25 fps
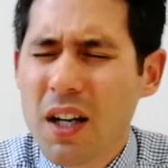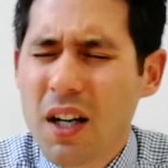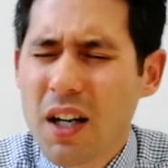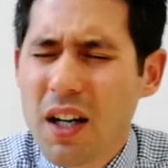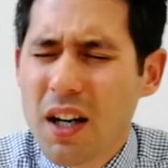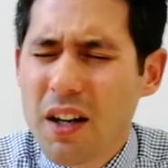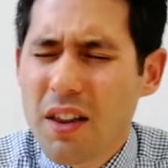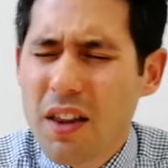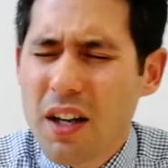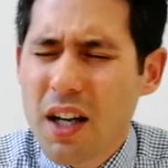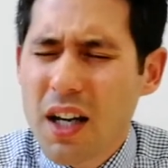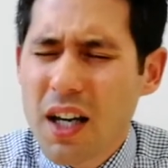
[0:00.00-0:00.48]

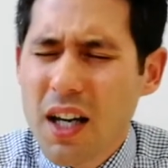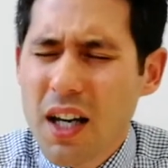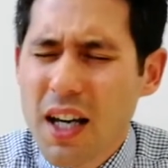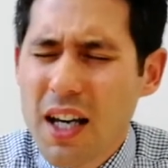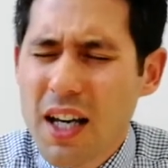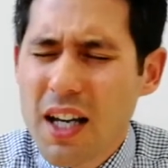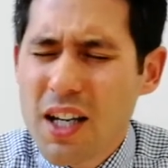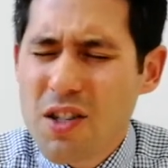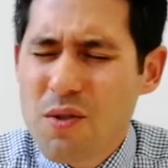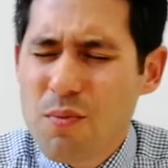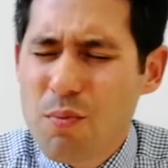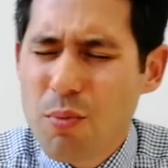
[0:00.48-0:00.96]
that
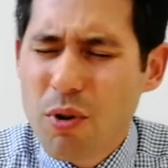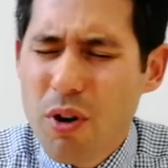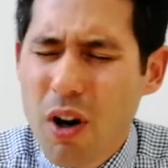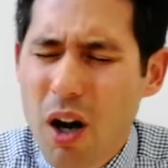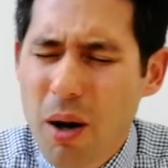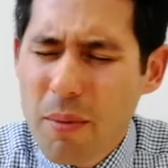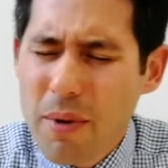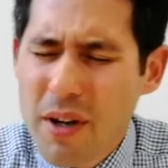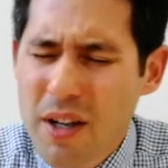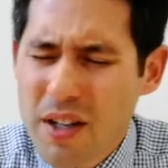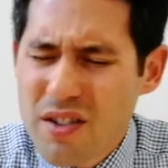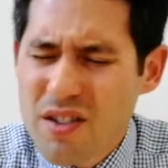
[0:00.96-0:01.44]
he has
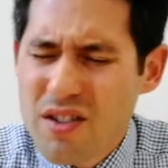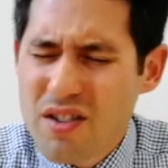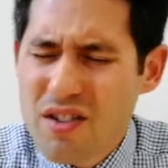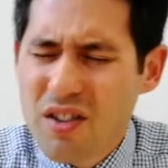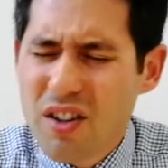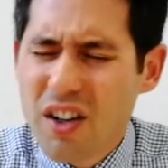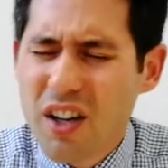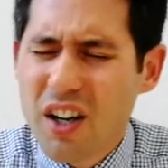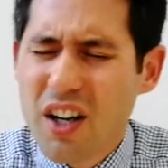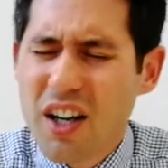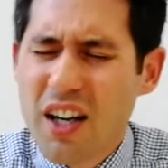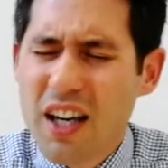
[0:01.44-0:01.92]
promised
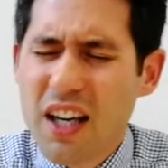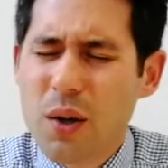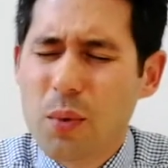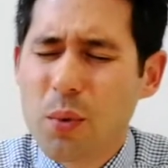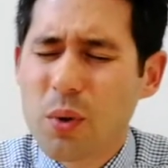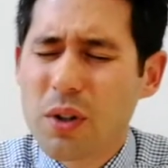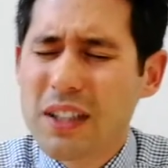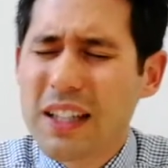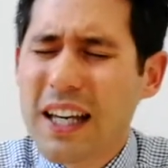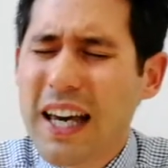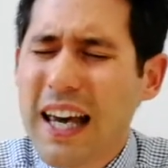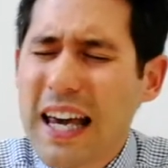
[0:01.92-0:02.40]
that he
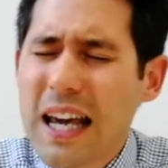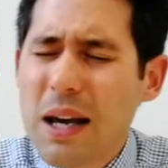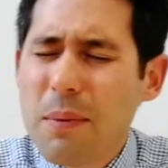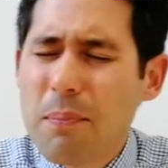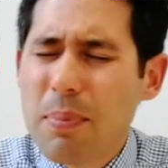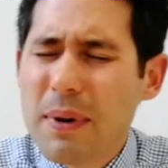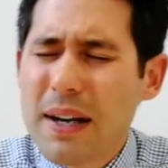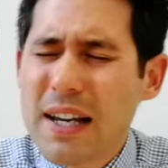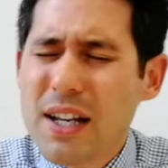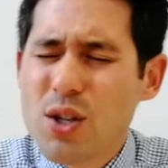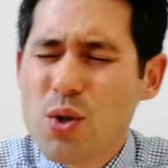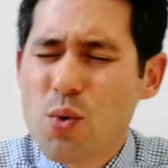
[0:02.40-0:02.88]
will
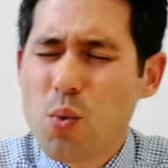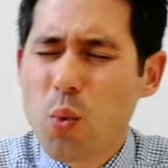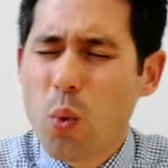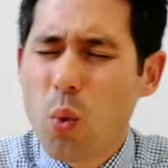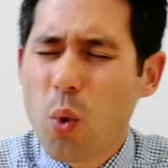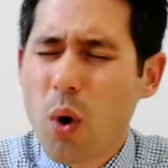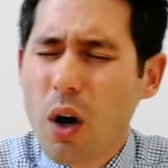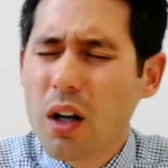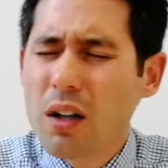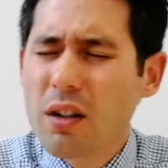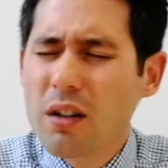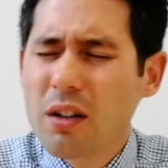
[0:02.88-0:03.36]
keep each
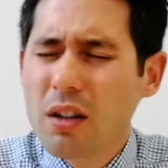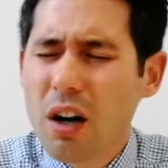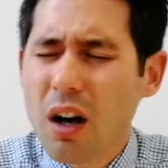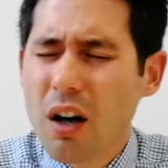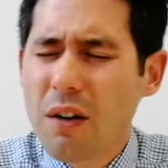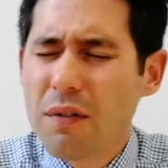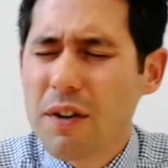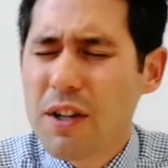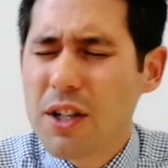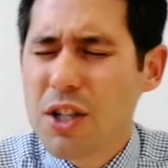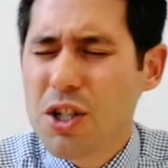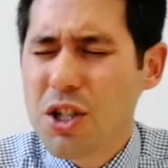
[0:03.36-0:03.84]
one
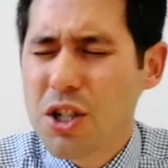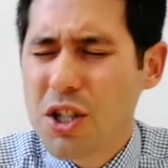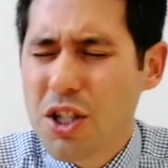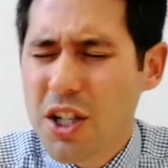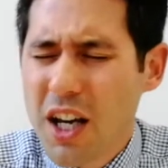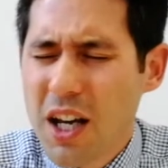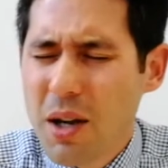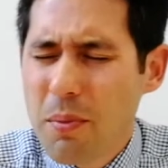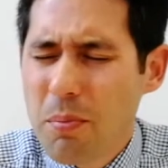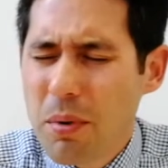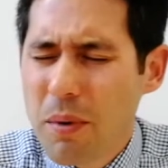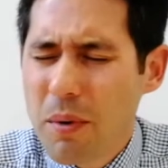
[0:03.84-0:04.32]
of his
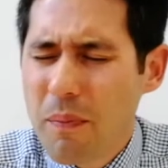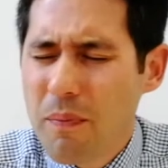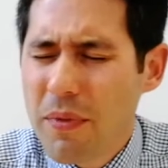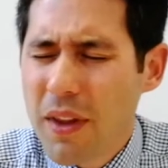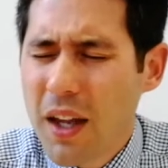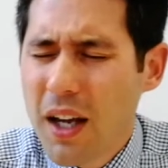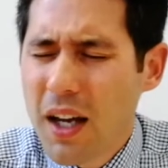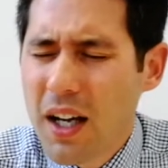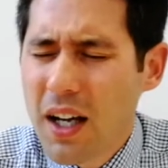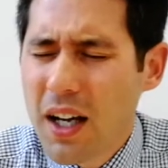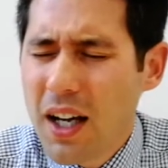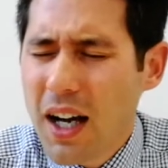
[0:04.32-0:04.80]
sheep
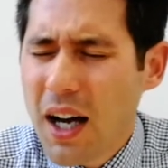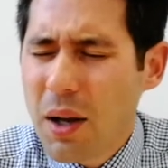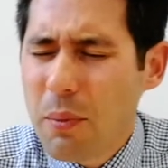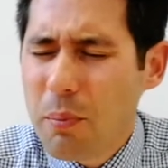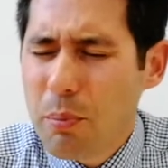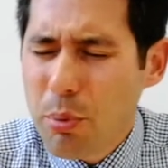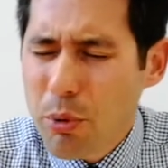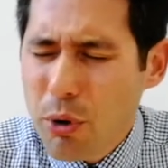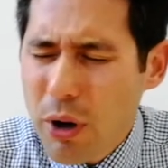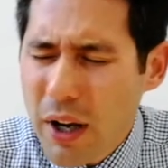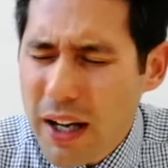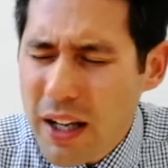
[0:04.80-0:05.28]
and
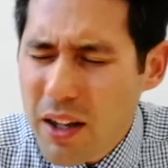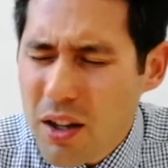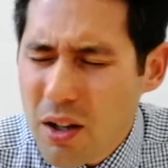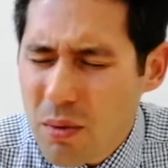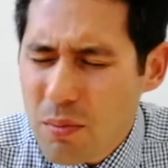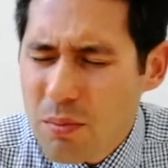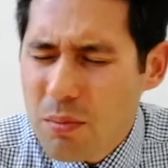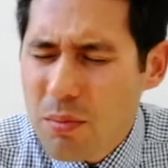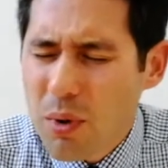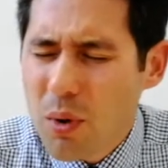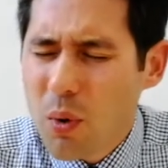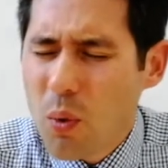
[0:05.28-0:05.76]
bring
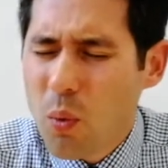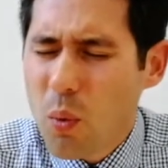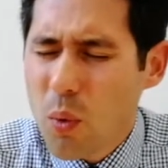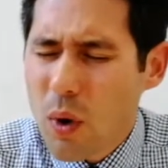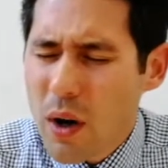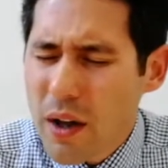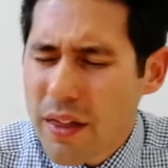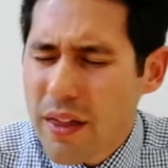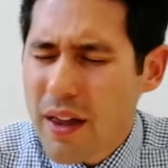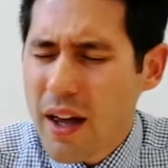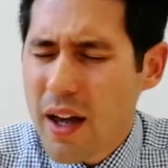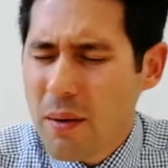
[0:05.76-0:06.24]
them
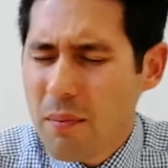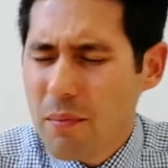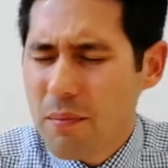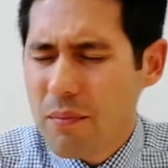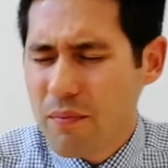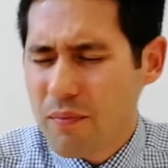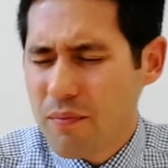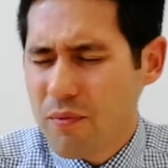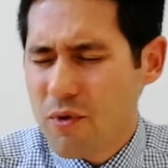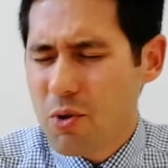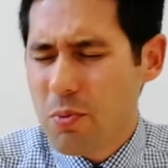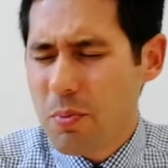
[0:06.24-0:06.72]
with him
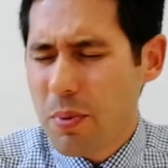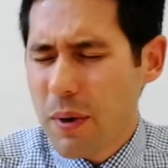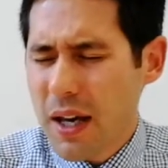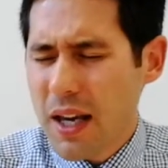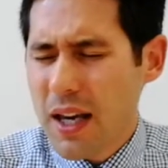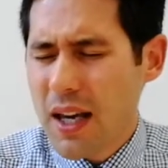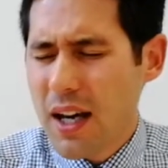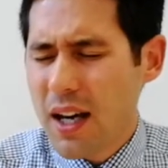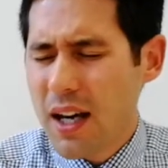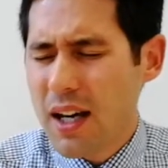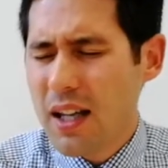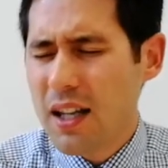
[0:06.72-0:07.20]
to
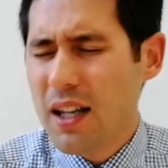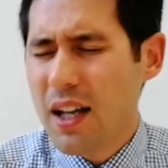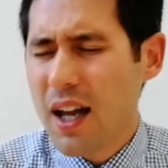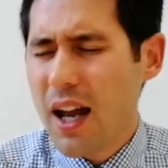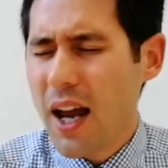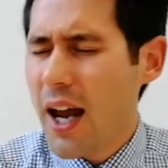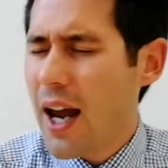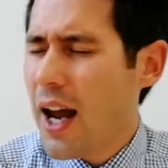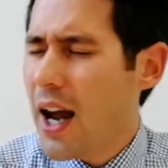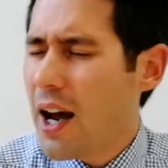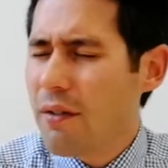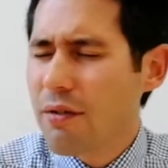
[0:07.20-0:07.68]
be in
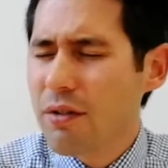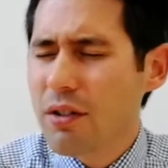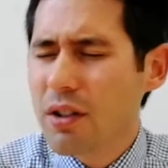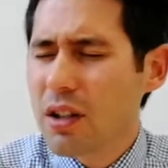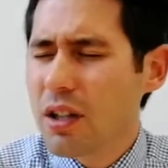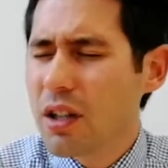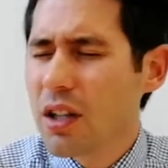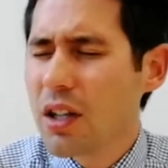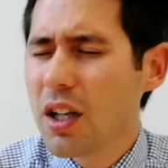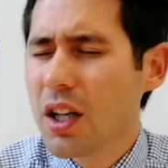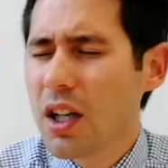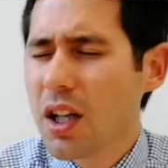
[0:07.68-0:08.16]

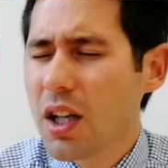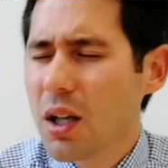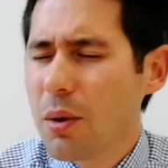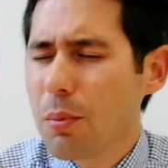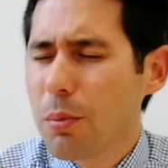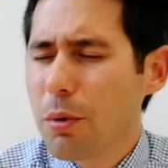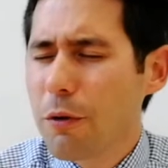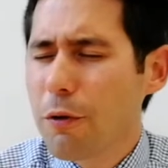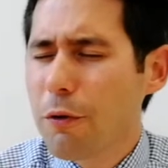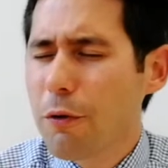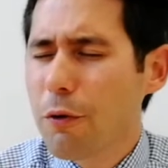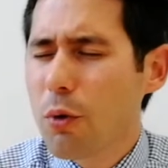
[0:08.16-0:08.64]
heaven
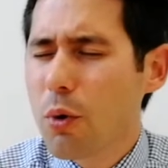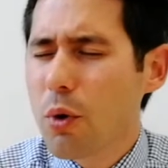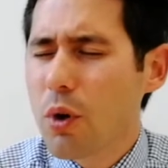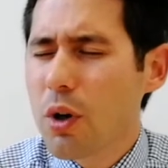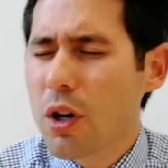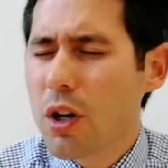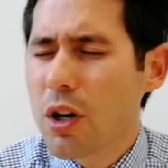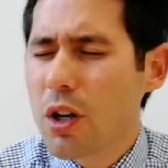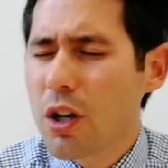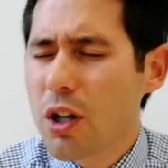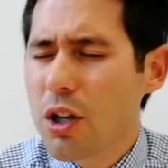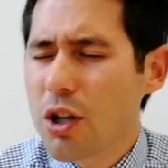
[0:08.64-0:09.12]

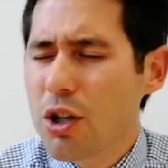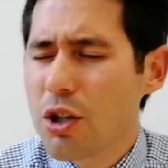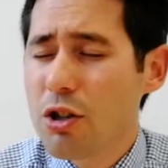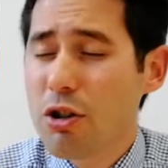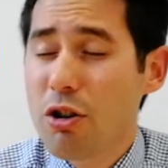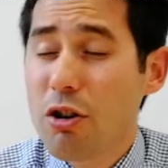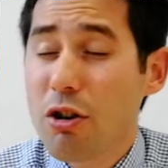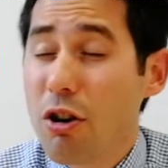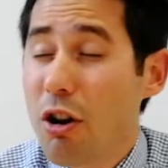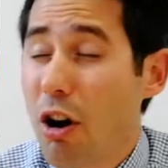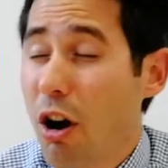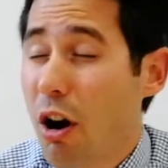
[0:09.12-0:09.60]
before
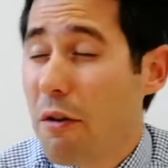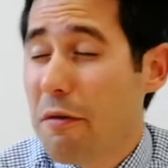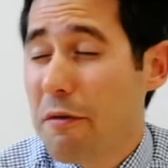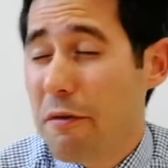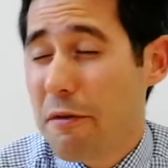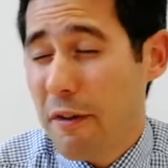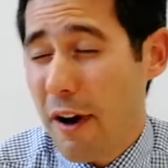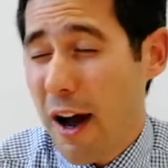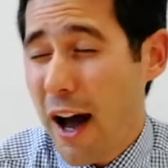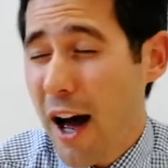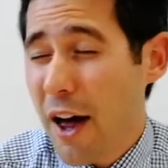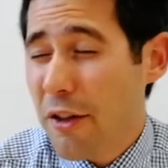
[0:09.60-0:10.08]
you, our
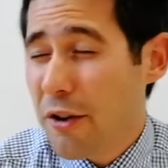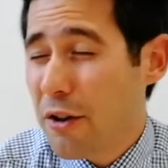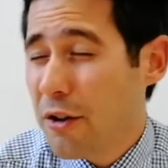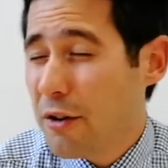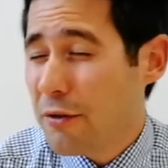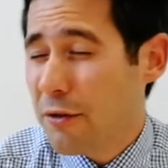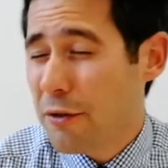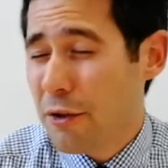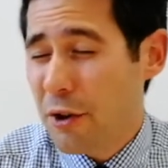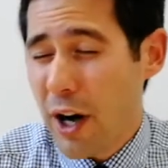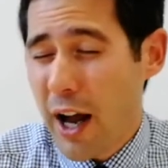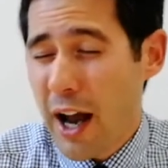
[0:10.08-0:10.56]
Father,
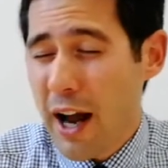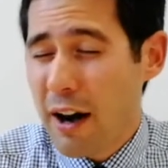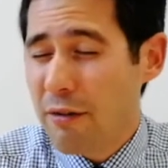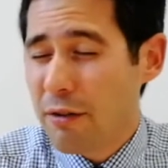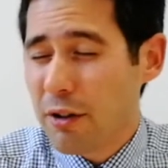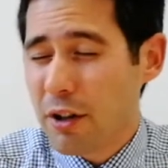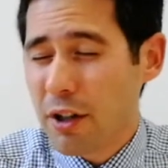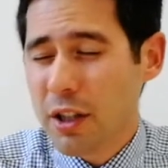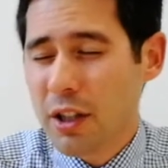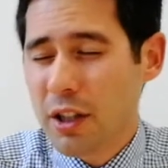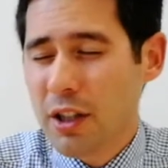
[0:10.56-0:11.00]
forever.